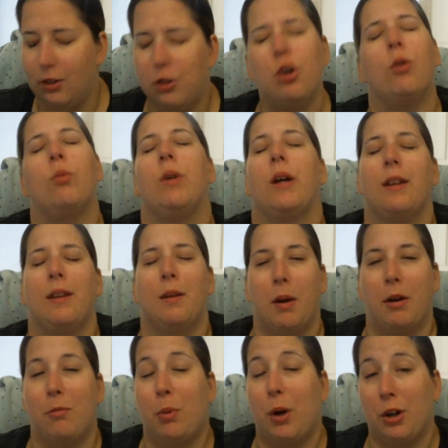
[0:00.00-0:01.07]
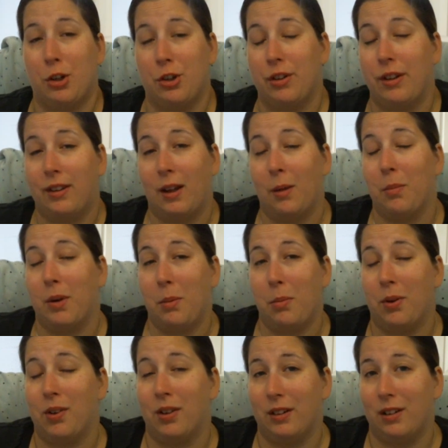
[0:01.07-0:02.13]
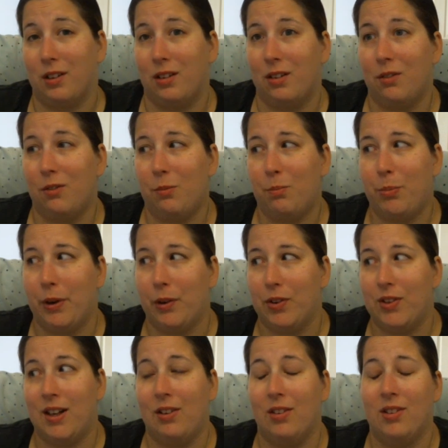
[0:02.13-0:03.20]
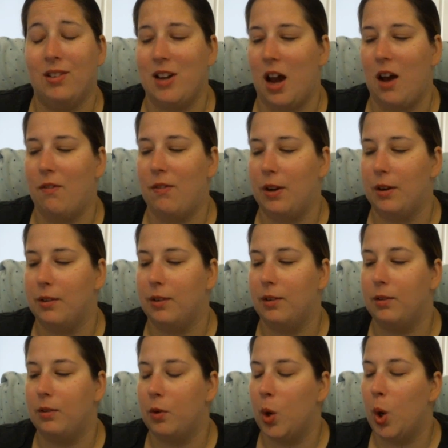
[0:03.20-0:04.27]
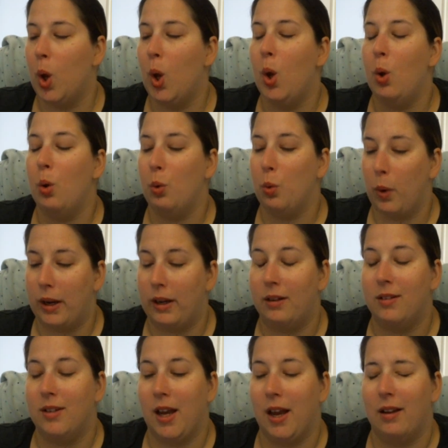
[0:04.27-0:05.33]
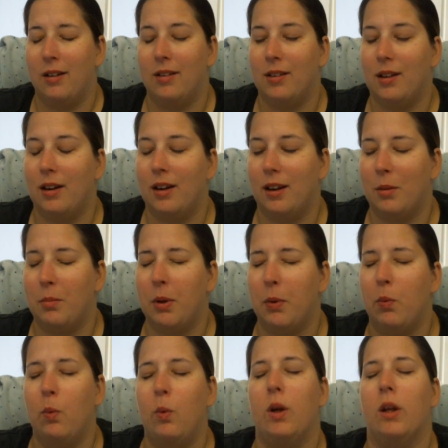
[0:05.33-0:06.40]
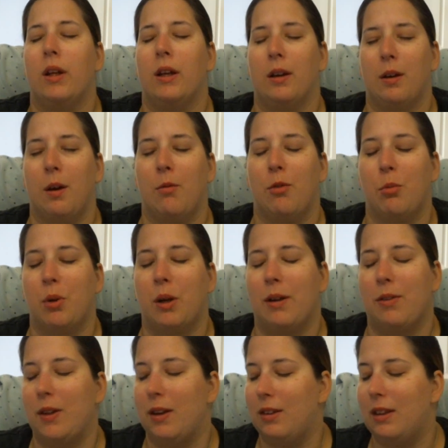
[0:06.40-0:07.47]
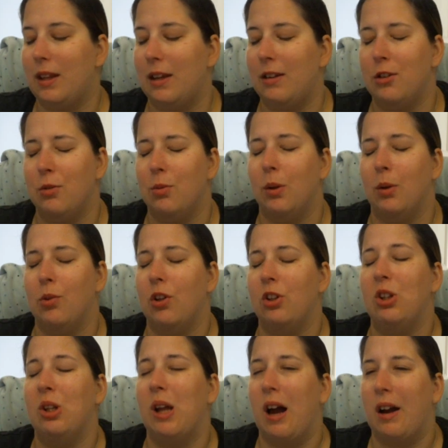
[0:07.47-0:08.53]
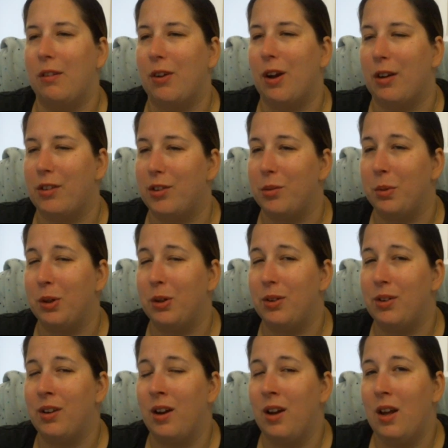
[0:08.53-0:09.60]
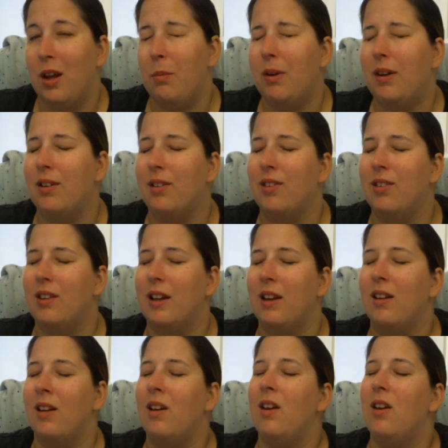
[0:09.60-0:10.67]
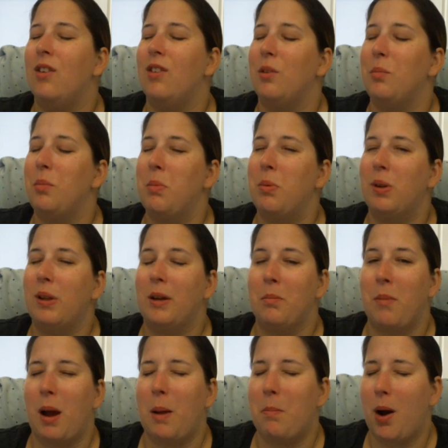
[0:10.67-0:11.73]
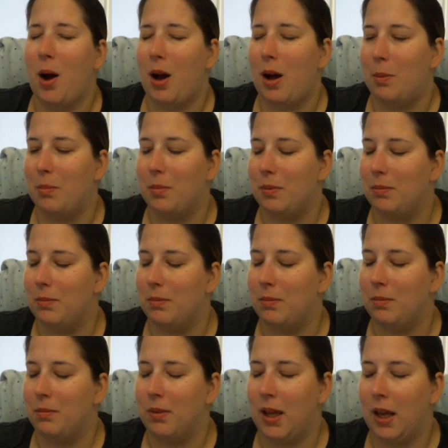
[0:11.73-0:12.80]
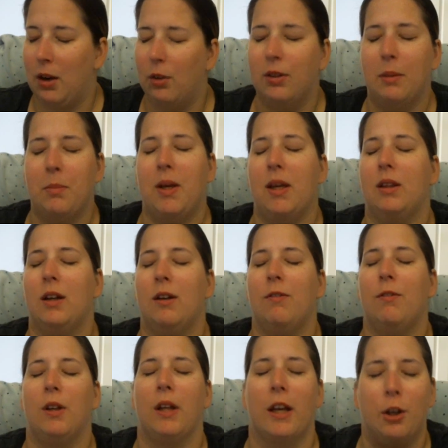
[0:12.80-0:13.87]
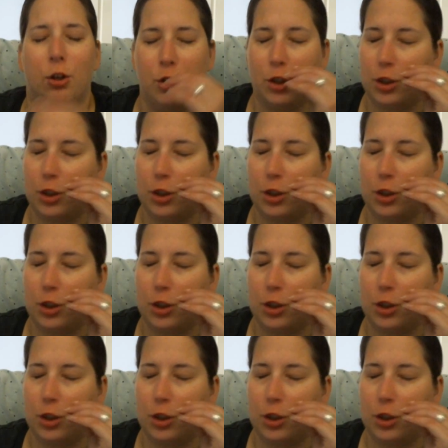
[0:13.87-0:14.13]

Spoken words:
don't like the amount of pressure that the company puts on their sales staff. It's quite intense, and it can be really uncomfortable. I think they do lose a lot of customers because, like, some people, like my mom, can only be in there for like